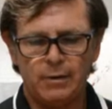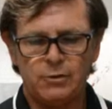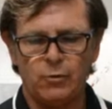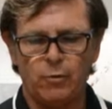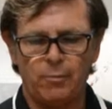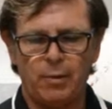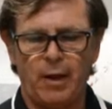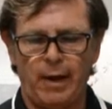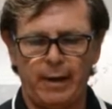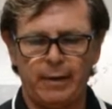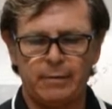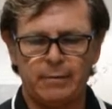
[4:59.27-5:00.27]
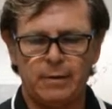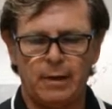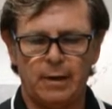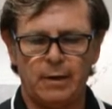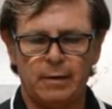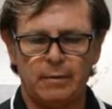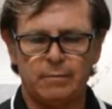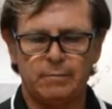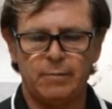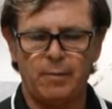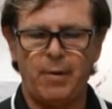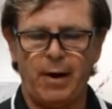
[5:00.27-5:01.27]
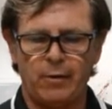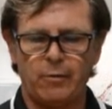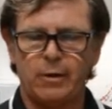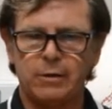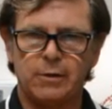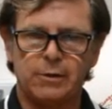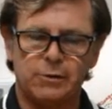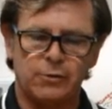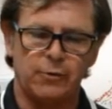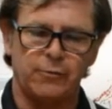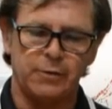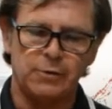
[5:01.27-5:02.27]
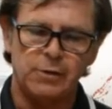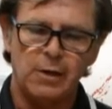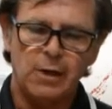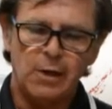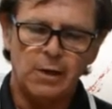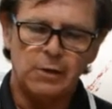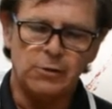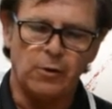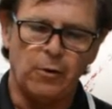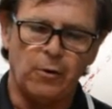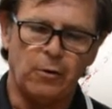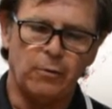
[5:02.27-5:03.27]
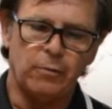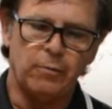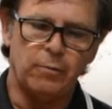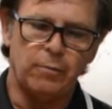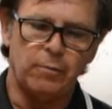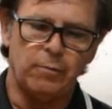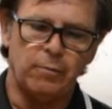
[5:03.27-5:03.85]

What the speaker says: to apply the powder onto the surface. So